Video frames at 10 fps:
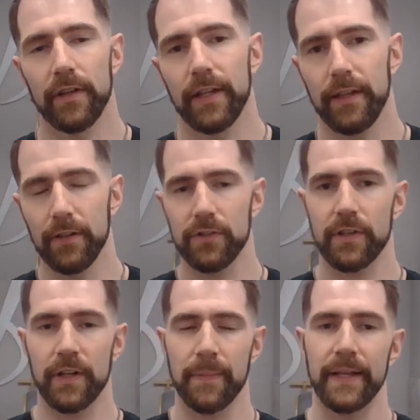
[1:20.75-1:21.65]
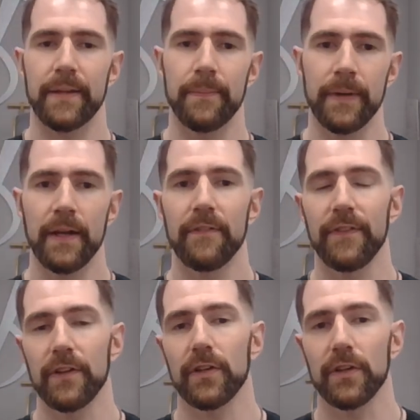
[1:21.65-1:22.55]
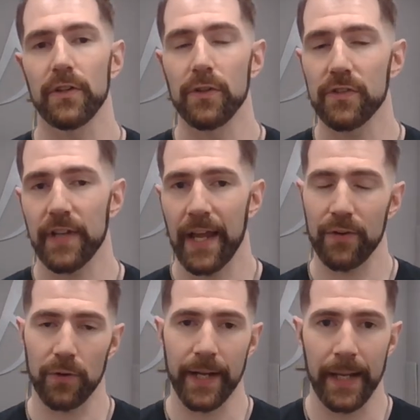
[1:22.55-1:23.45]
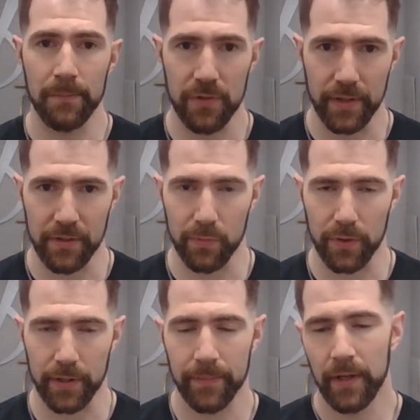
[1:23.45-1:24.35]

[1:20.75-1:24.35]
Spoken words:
The heels are going to make them feel their glutes and or hamstrings more.